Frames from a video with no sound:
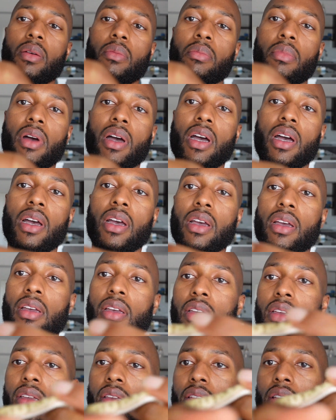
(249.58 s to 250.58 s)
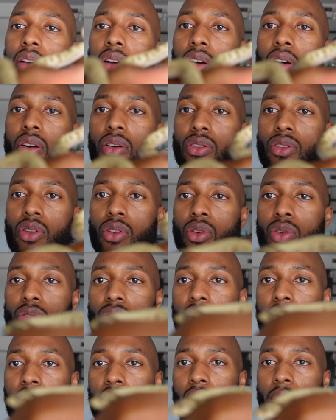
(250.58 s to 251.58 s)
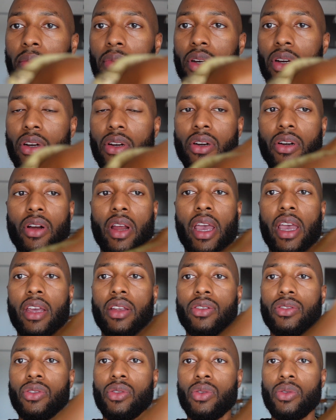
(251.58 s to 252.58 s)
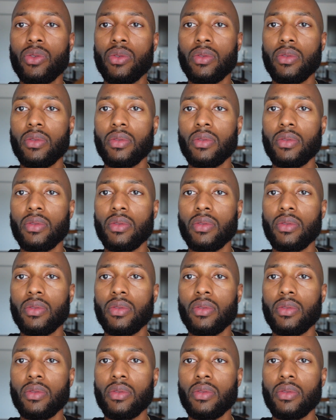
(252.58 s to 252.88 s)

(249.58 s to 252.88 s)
my hognose. I named her Hazel,